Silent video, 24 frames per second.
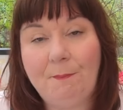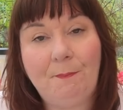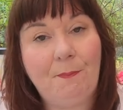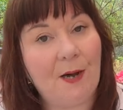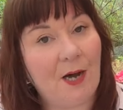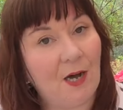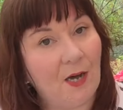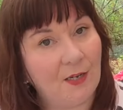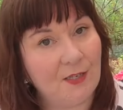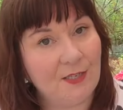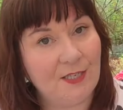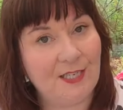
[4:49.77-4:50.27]

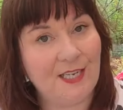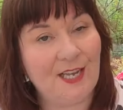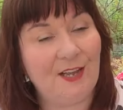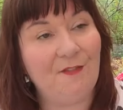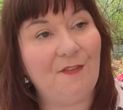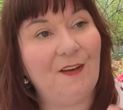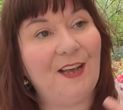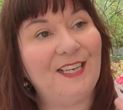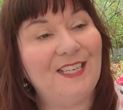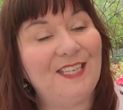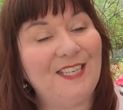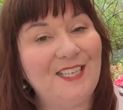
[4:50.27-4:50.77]
But
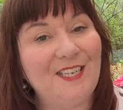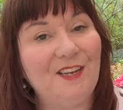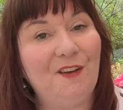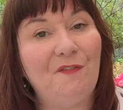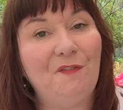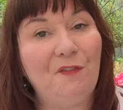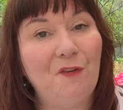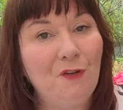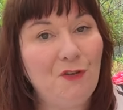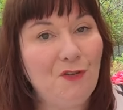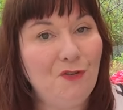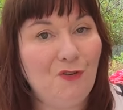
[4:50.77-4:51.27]
if I see a
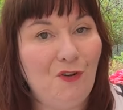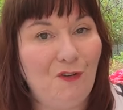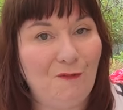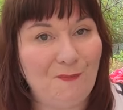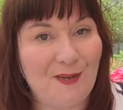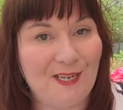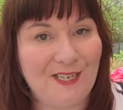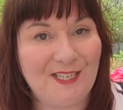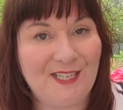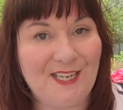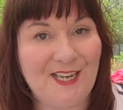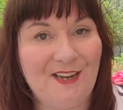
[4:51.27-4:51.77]
photo of
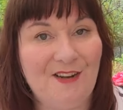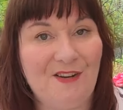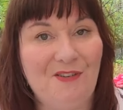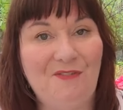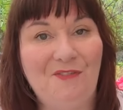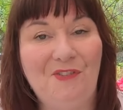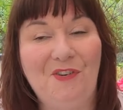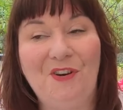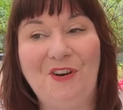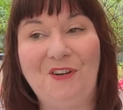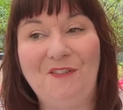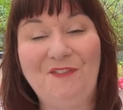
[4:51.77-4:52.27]

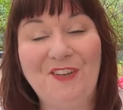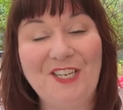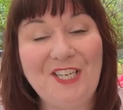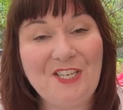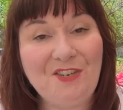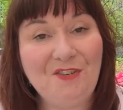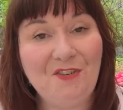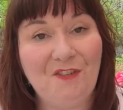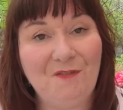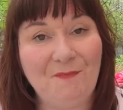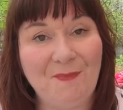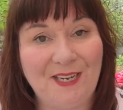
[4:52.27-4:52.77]
myself or a
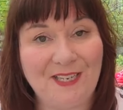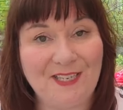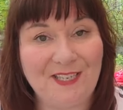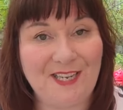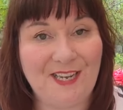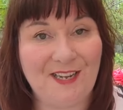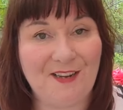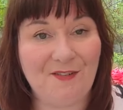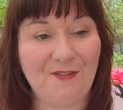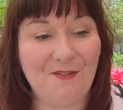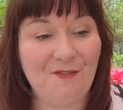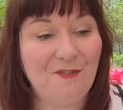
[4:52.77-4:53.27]
video of
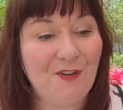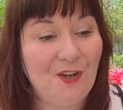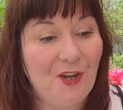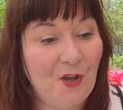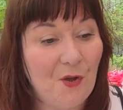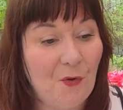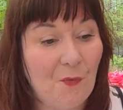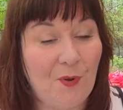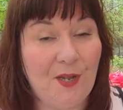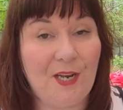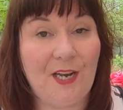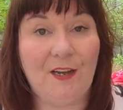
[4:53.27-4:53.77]
myself
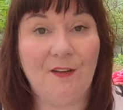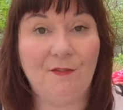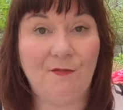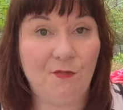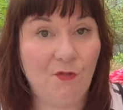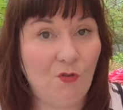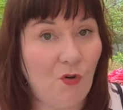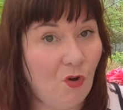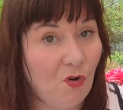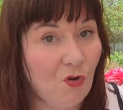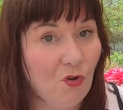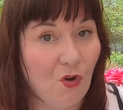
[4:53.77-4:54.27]
where I've
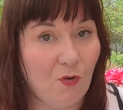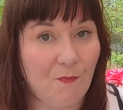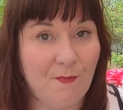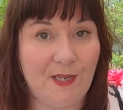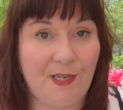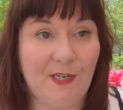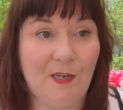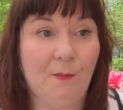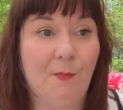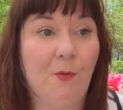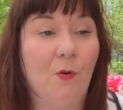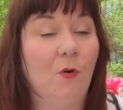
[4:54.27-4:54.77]
not got
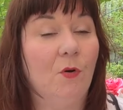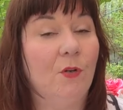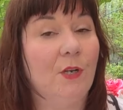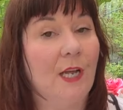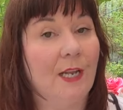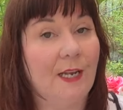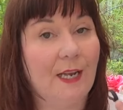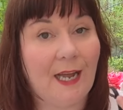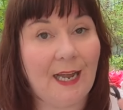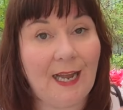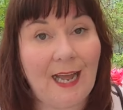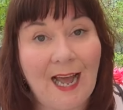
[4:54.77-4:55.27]
makeup on
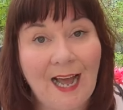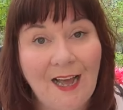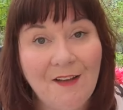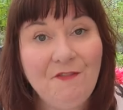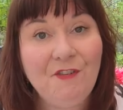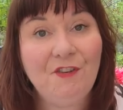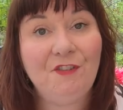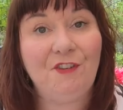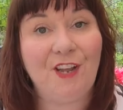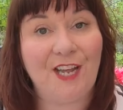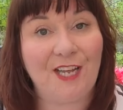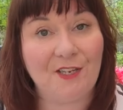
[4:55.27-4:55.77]
and I have
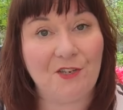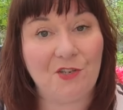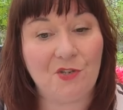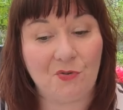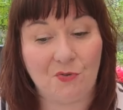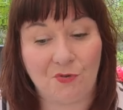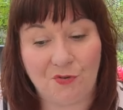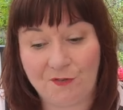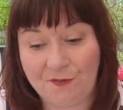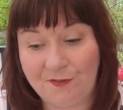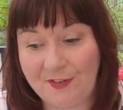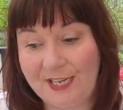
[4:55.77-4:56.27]
a red
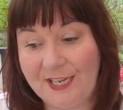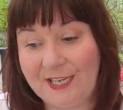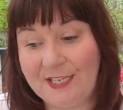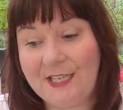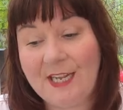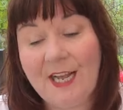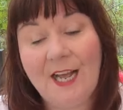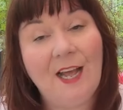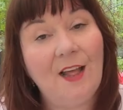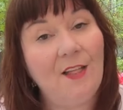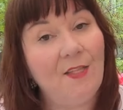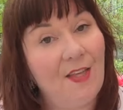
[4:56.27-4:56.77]
sore face,
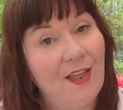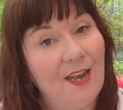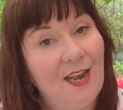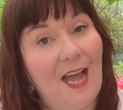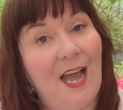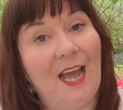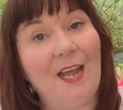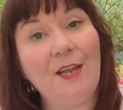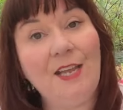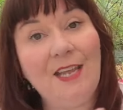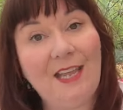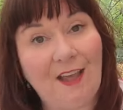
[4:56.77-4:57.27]
then
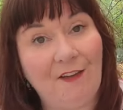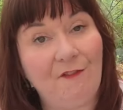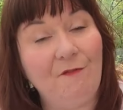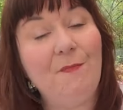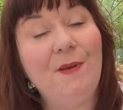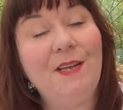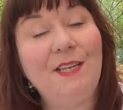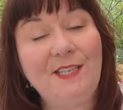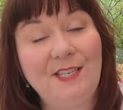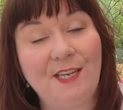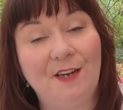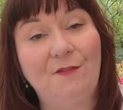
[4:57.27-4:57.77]
I give
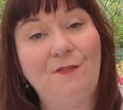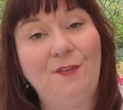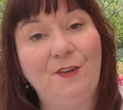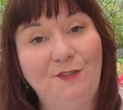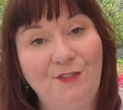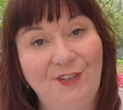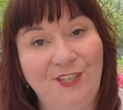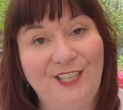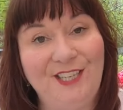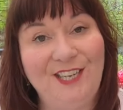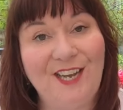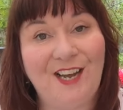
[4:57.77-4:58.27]
myself a
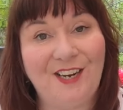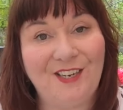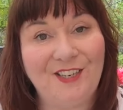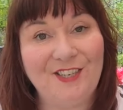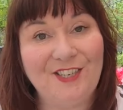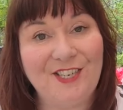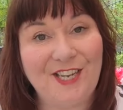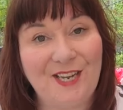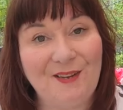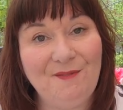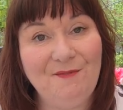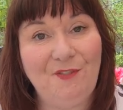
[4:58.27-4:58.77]
really
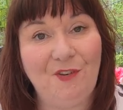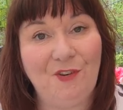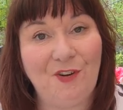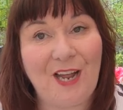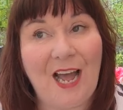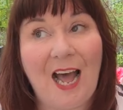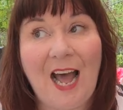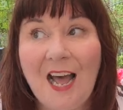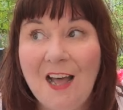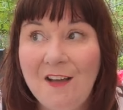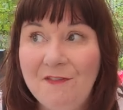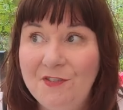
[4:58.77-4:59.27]
hard time for
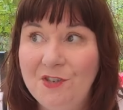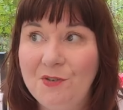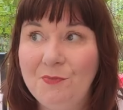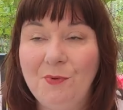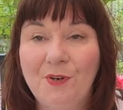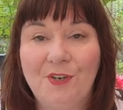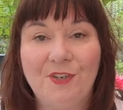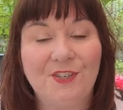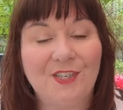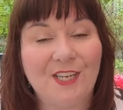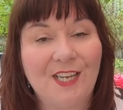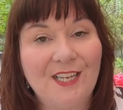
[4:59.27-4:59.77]
it
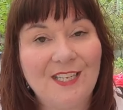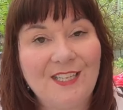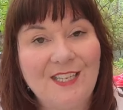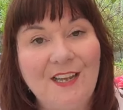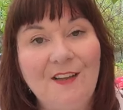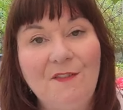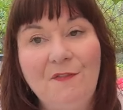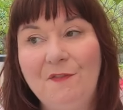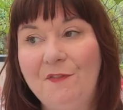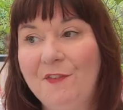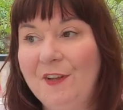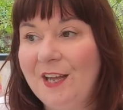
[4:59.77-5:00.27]
afterwards, as
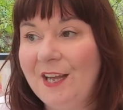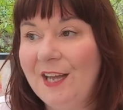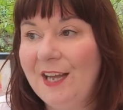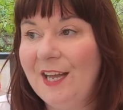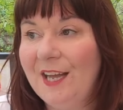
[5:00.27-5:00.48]
if